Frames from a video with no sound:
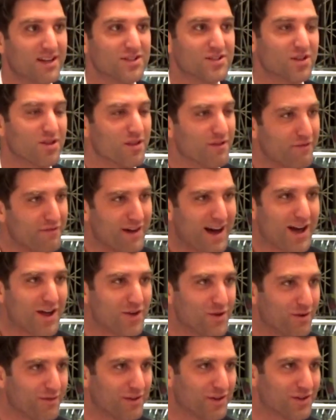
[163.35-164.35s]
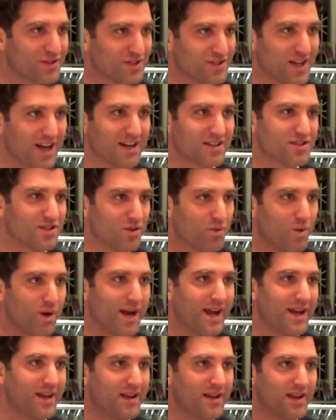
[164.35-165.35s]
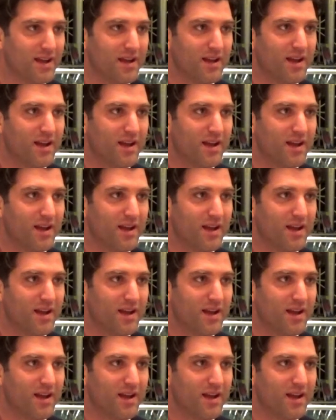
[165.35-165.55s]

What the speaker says: So the value of their stocks, the way